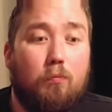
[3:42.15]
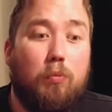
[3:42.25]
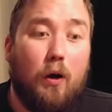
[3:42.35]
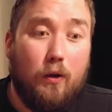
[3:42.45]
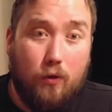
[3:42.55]

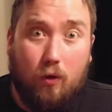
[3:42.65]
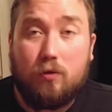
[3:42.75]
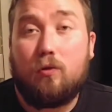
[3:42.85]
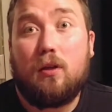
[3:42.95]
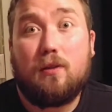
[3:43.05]
But you
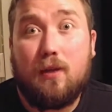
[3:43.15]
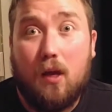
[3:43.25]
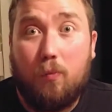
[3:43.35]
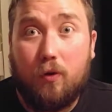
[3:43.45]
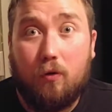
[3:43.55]
also need to stay
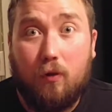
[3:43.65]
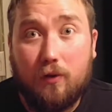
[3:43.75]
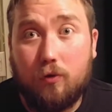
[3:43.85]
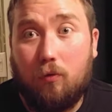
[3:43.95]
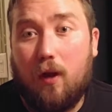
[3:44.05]
up on your
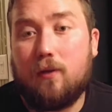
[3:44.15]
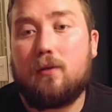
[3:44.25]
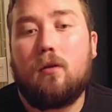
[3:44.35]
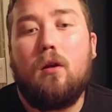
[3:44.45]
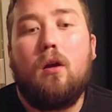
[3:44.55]
electrolytes.